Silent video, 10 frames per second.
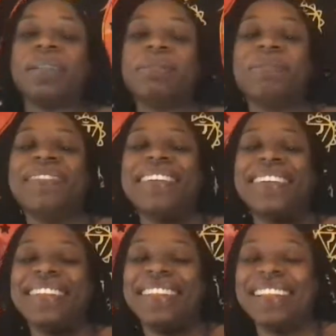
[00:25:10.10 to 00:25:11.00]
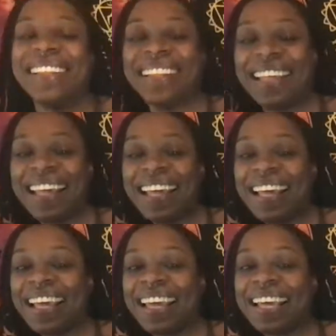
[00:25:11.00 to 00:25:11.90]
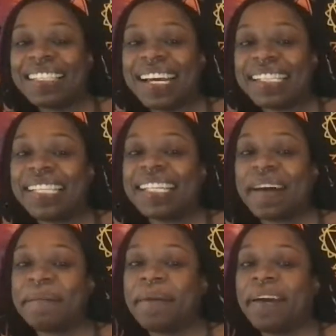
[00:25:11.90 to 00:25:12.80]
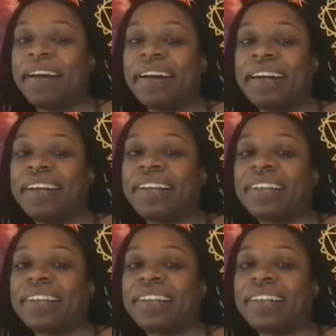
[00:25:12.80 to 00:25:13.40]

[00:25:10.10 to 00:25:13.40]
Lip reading: them. It's not. It's like a barrier.